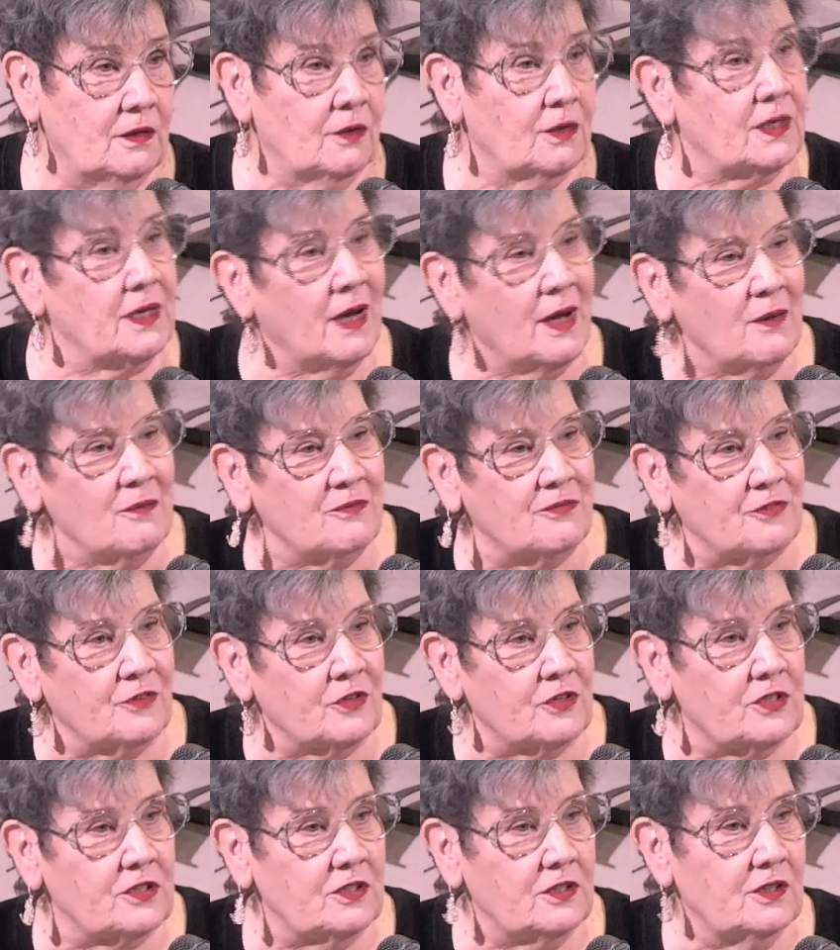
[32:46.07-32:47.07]
You know,
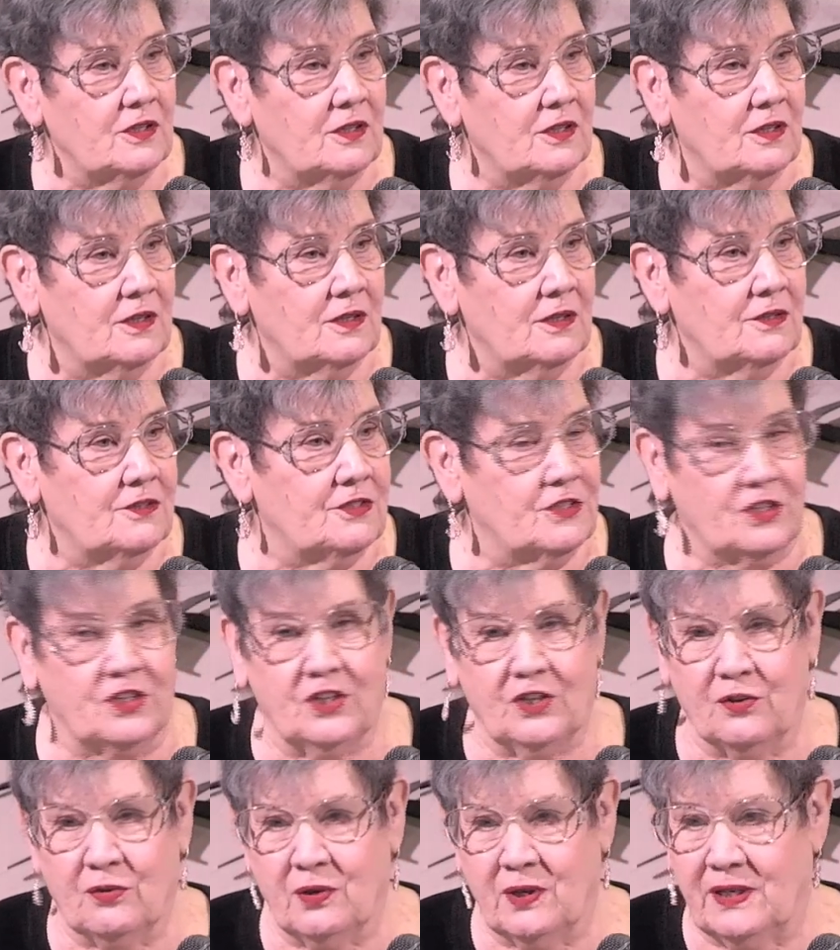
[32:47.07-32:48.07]
comfort,
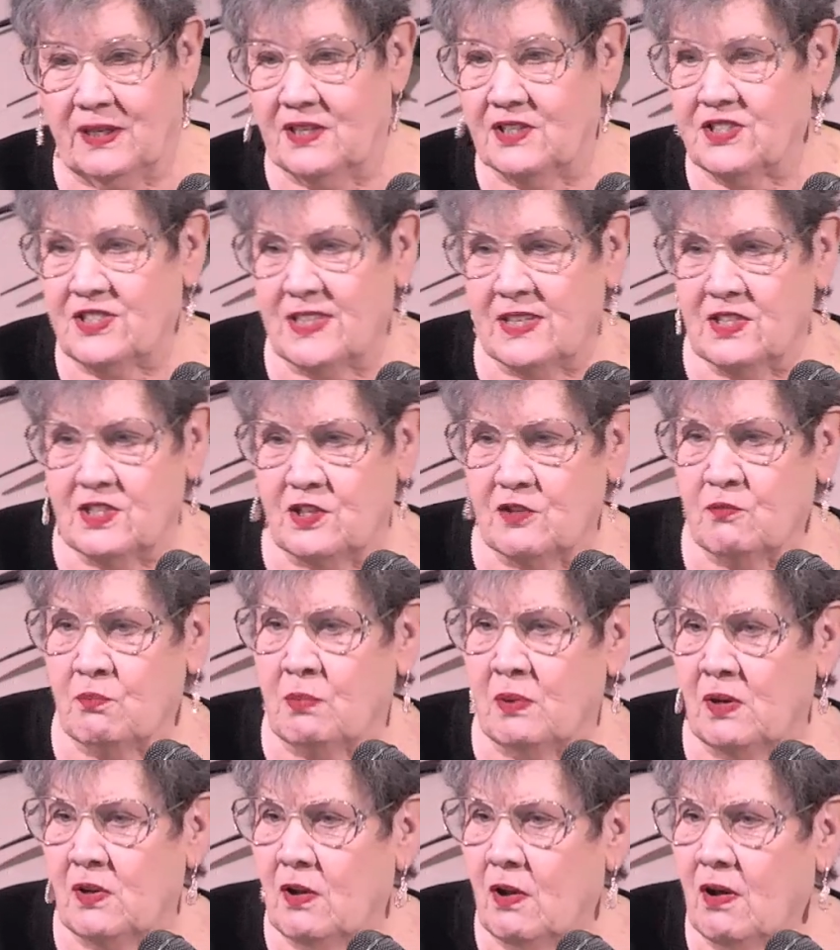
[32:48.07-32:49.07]
security, a sense
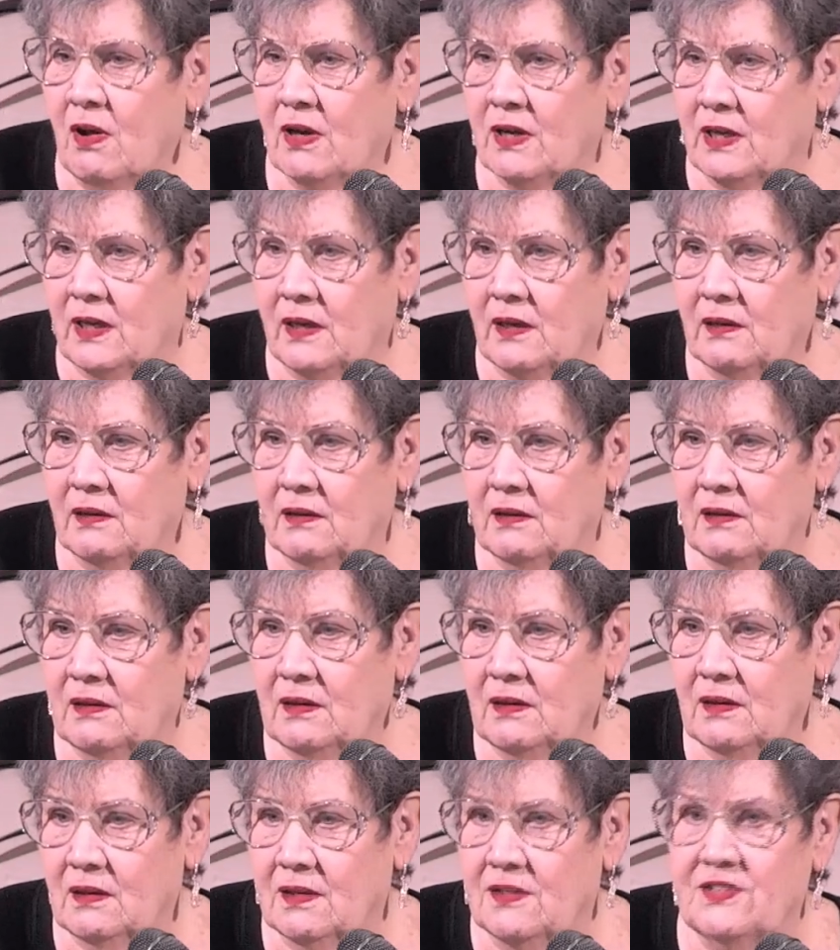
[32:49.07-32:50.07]
of belonging,
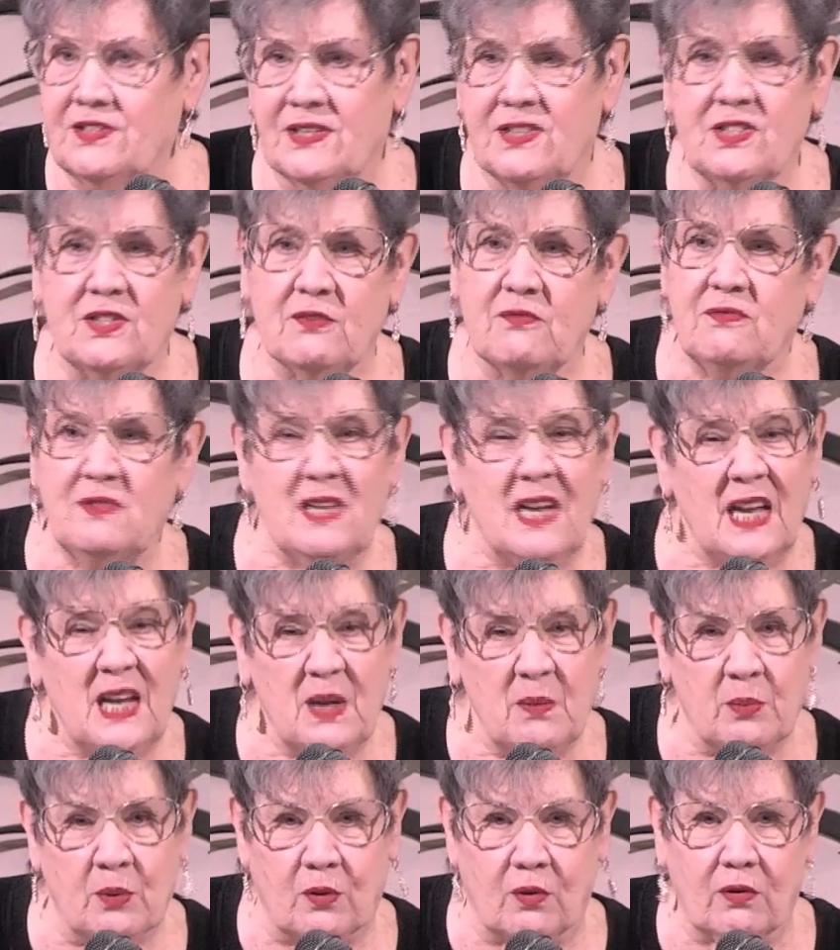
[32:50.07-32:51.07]
a sense of
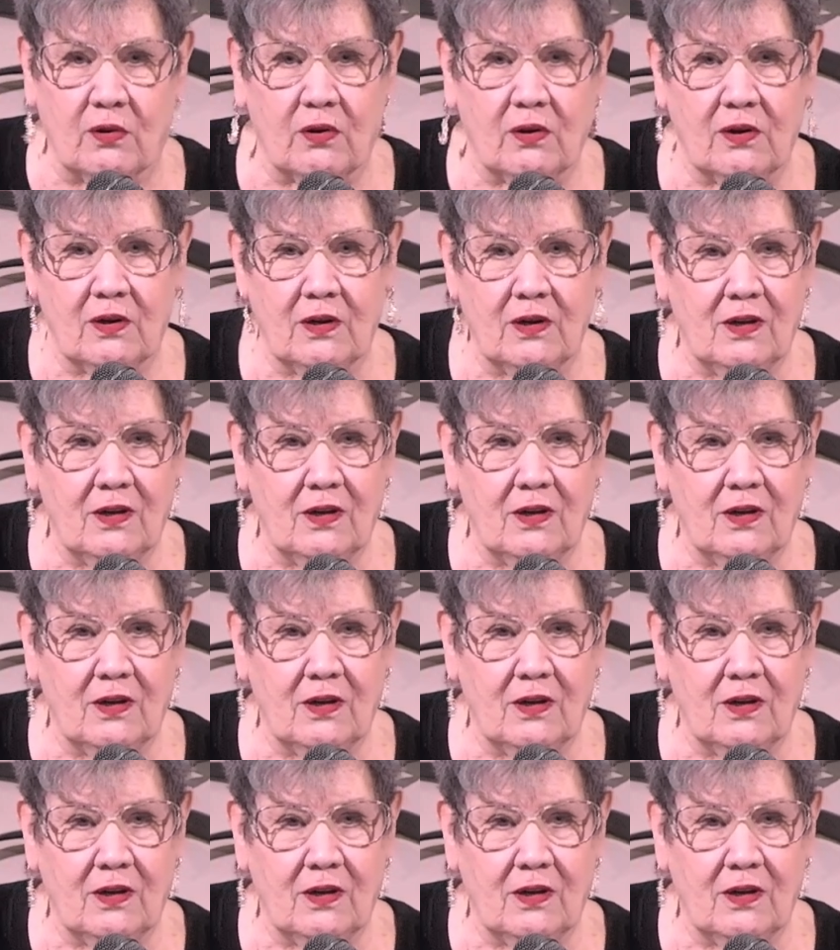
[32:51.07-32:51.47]
neighbor.